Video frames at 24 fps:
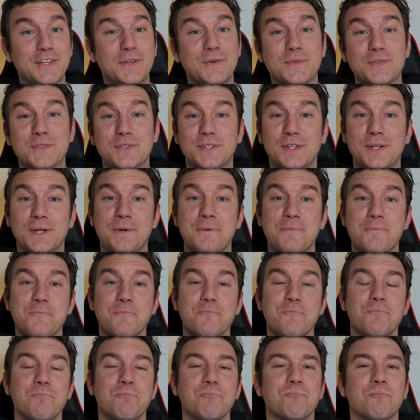There was
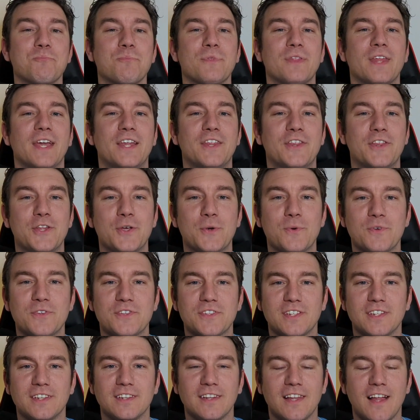
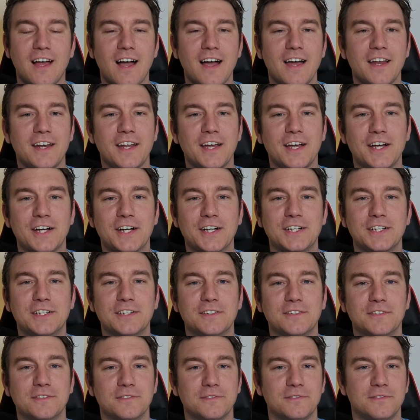a lot
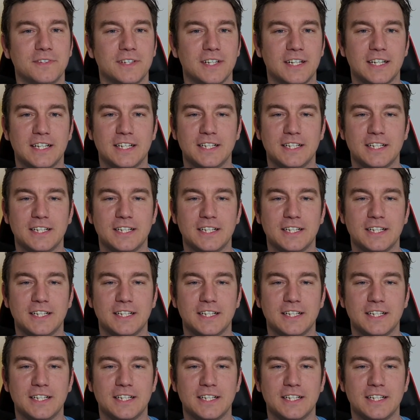of